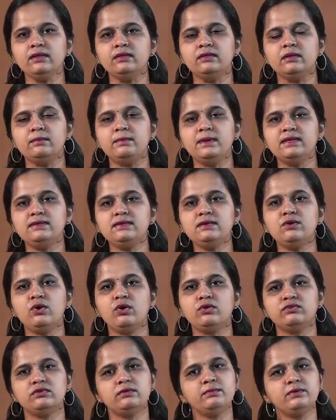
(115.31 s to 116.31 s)
The basic
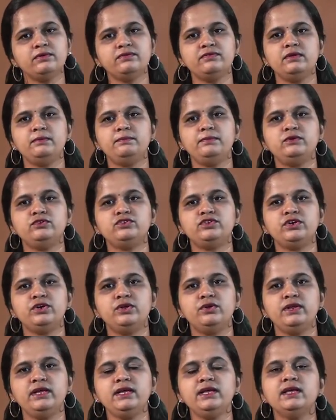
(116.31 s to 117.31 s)
concept of CPU
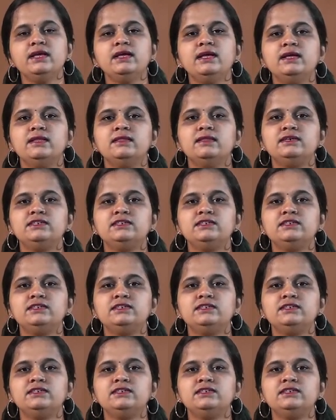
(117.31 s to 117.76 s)
scheduling,